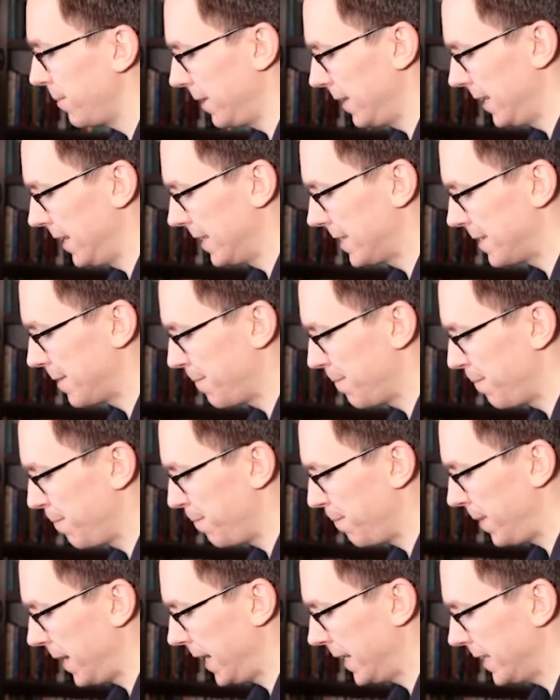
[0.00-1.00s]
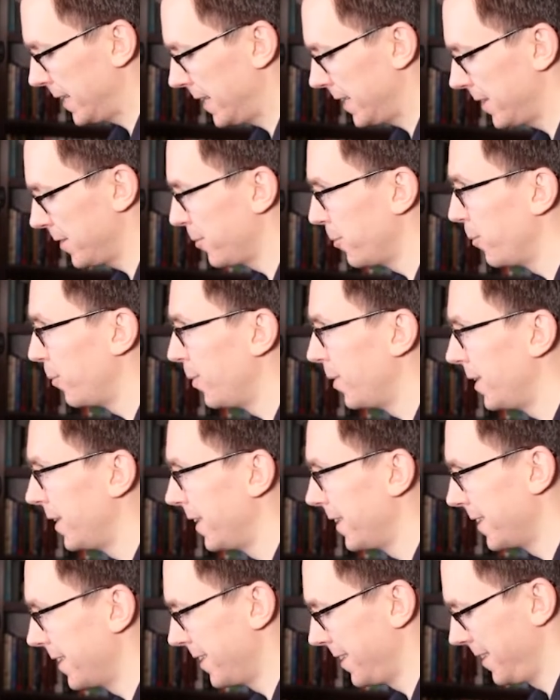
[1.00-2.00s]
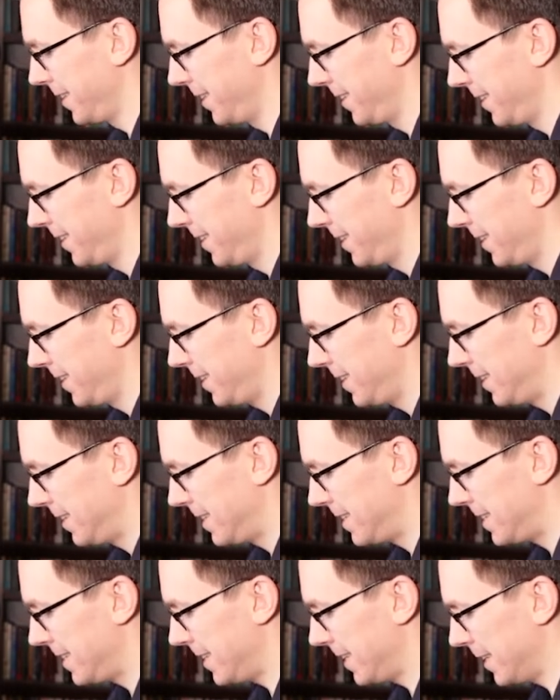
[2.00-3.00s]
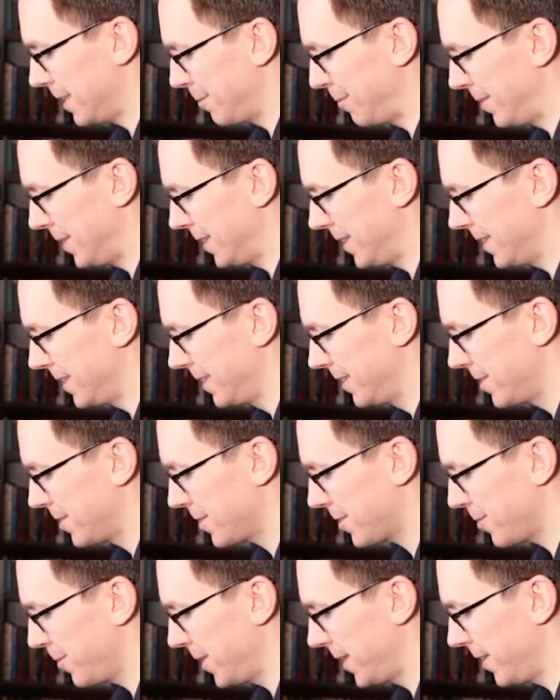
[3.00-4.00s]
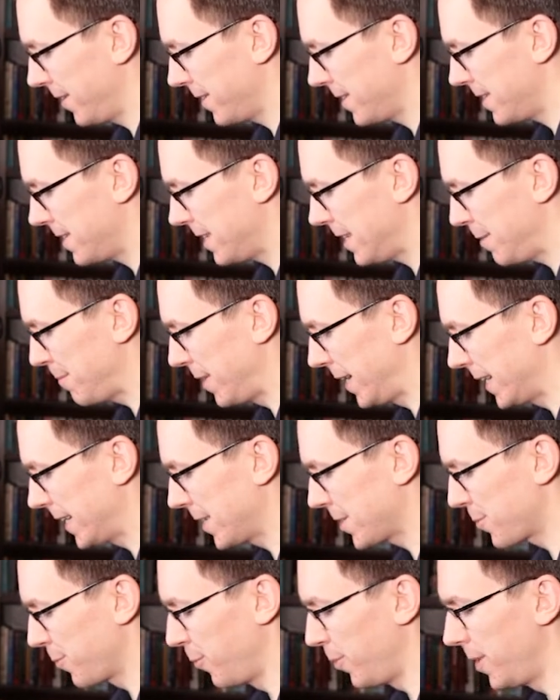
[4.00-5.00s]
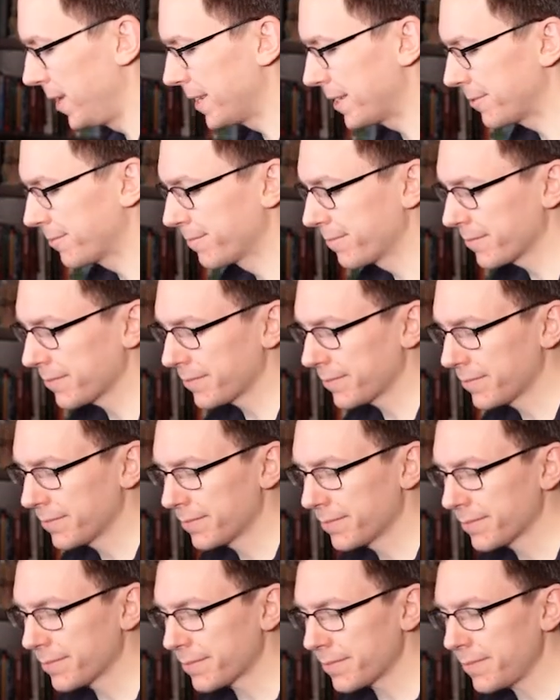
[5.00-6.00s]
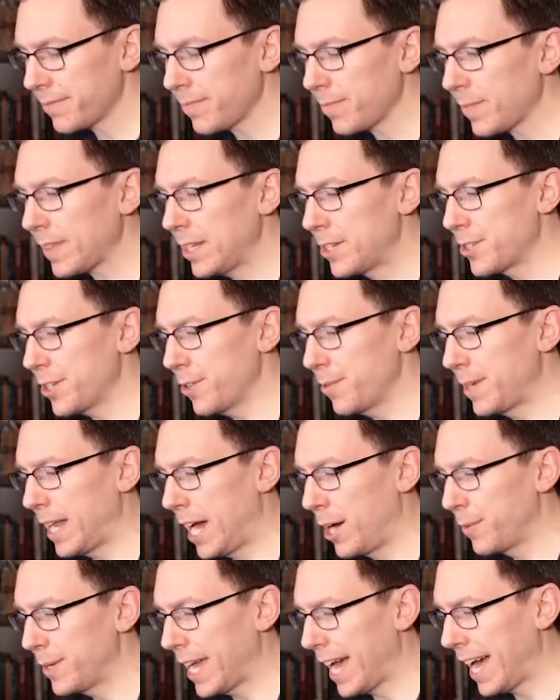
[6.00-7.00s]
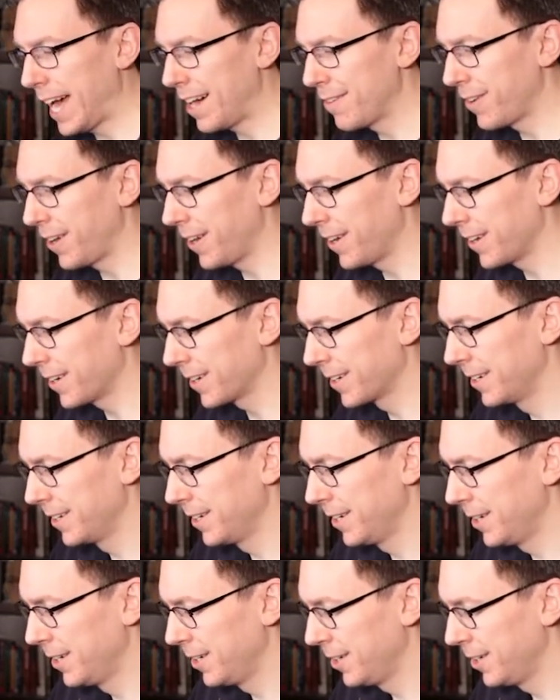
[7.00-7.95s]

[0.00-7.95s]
plus beta 1 sigma squared t minus 1. So now we have our